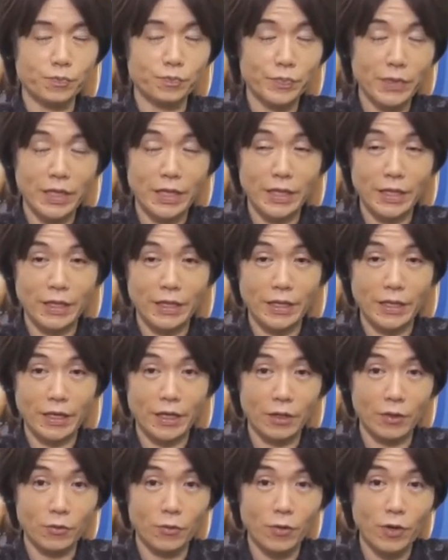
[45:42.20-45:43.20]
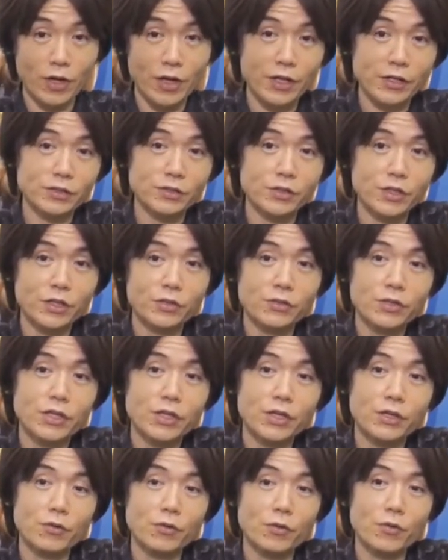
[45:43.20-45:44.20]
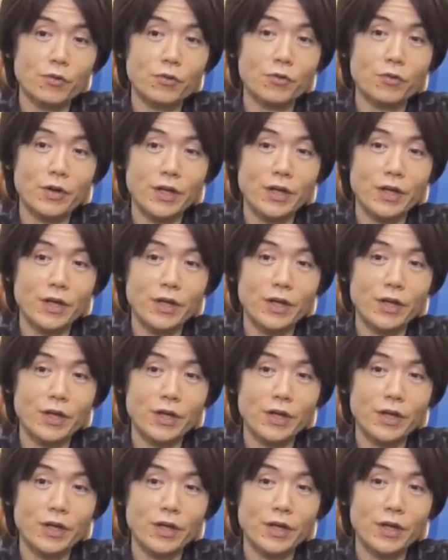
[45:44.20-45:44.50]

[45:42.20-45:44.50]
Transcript: Now this is something of an inside story,